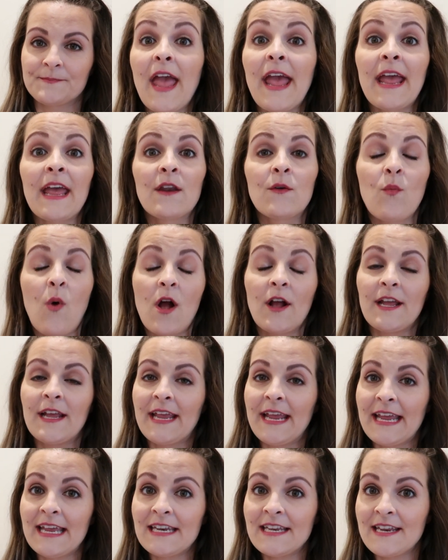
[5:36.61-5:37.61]
And walking
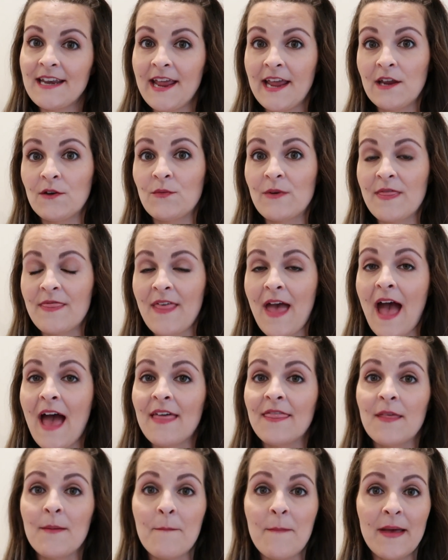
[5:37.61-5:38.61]
hand in hand with
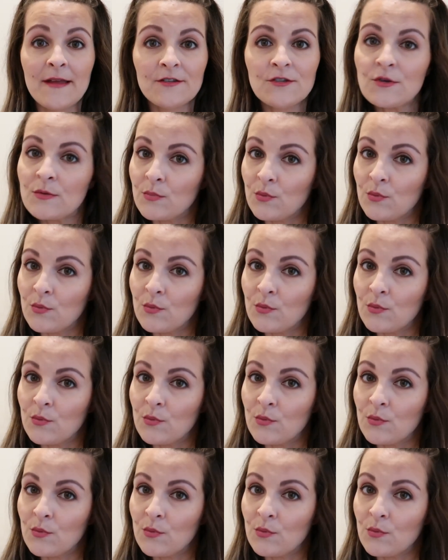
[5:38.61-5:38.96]
that, the mental